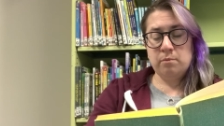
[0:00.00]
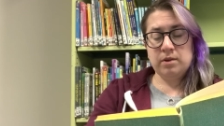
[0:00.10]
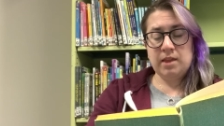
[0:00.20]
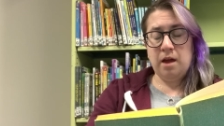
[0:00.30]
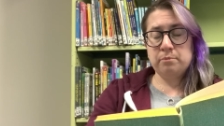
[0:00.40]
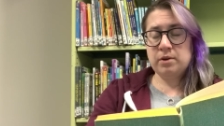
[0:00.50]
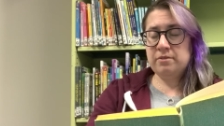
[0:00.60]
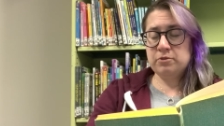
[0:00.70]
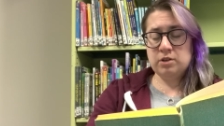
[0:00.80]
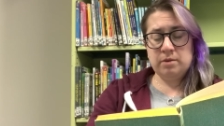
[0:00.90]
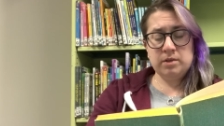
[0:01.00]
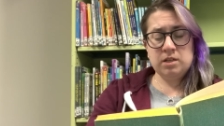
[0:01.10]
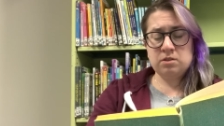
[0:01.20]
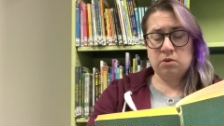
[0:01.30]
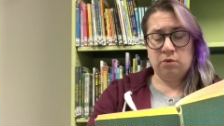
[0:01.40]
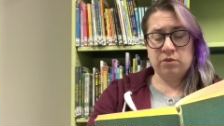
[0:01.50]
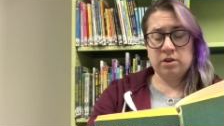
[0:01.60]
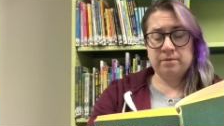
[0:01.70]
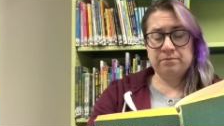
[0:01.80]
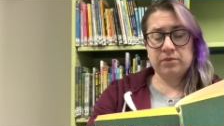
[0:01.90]
But that brief dream is
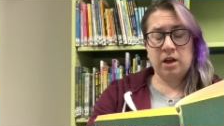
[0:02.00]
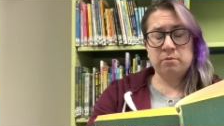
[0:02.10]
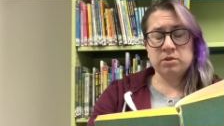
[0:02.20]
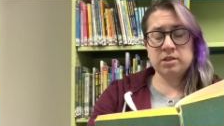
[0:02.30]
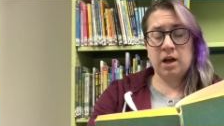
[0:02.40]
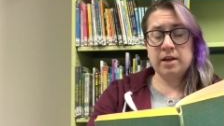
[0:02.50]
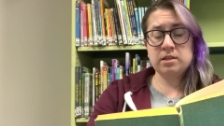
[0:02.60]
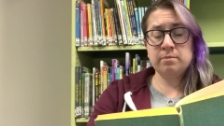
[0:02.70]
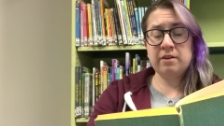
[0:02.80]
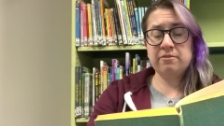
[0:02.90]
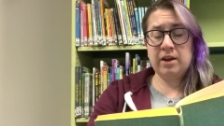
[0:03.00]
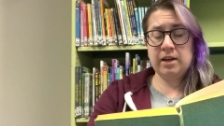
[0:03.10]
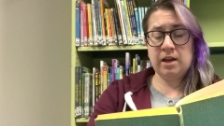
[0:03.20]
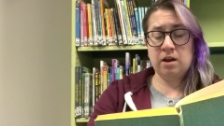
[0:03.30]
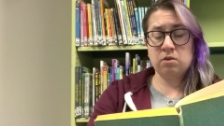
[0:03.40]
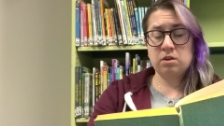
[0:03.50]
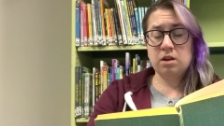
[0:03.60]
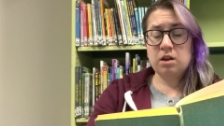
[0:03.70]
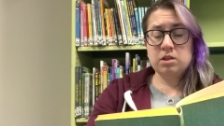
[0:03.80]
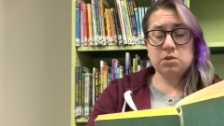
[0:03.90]
over. I'm resigned to my fate now,
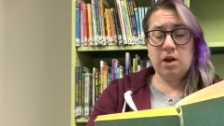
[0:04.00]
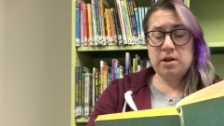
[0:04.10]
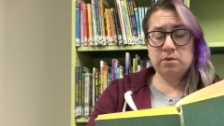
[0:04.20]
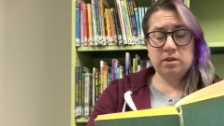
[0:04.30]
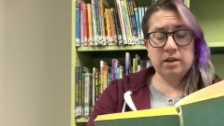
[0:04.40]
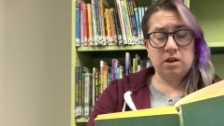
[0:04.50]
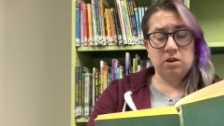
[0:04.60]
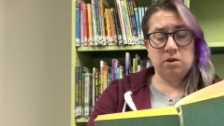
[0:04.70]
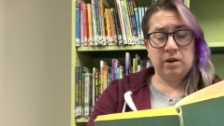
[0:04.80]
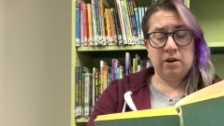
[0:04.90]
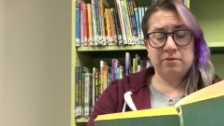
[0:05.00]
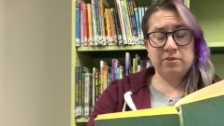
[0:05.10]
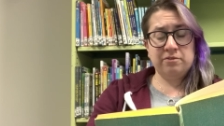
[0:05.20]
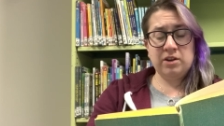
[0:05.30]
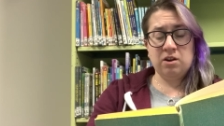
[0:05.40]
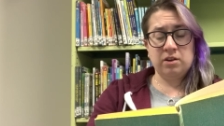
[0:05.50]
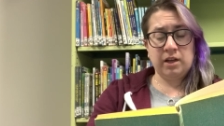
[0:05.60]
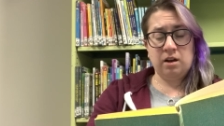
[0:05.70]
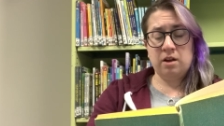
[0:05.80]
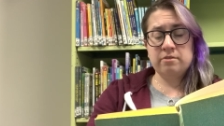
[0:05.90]
so I don't think I'll go out for fear I'll
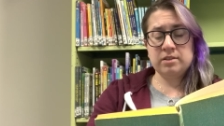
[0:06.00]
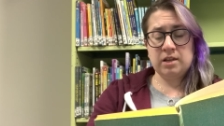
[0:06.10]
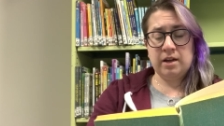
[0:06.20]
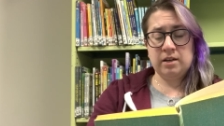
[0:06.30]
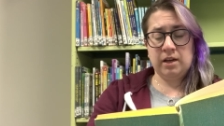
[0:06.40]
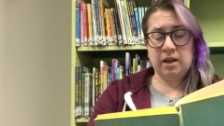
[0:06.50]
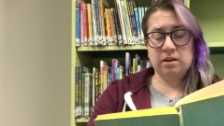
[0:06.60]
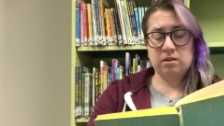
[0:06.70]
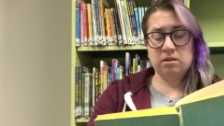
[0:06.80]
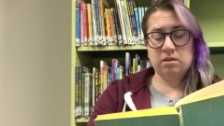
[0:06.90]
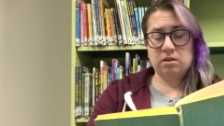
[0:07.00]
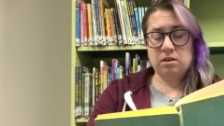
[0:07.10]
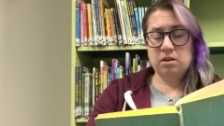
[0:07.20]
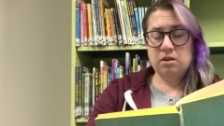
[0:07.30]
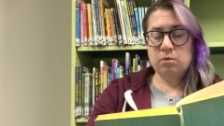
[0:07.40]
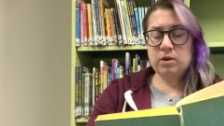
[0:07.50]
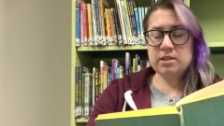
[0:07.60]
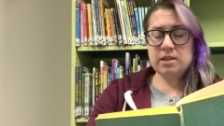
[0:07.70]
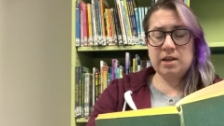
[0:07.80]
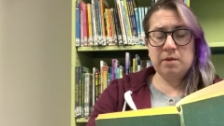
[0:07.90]
get unresigned again. What
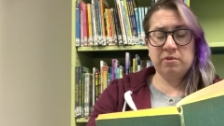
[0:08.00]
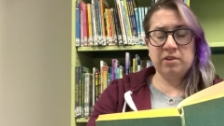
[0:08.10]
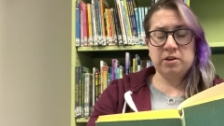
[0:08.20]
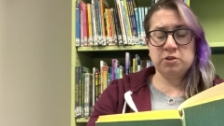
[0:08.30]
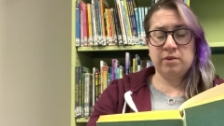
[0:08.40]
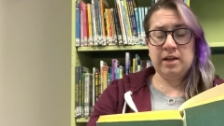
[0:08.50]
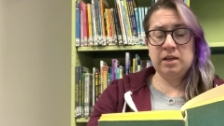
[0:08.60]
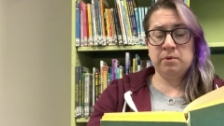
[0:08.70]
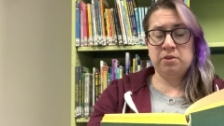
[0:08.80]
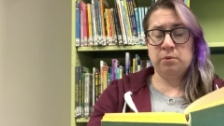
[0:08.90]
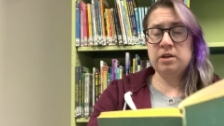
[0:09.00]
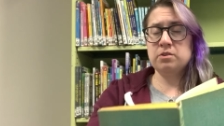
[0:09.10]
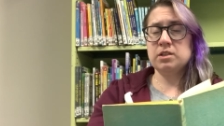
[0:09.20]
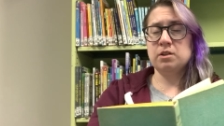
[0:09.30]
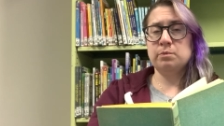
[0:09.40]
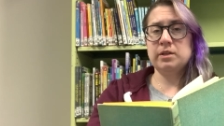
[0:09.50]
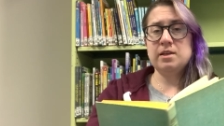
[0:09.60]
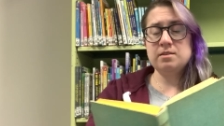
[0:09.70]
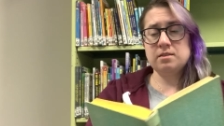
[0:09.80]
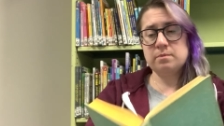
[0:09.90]
is the name of that geranium on the windowsill,
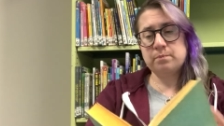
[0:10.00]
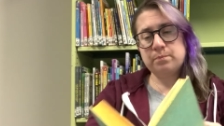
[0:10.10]
please?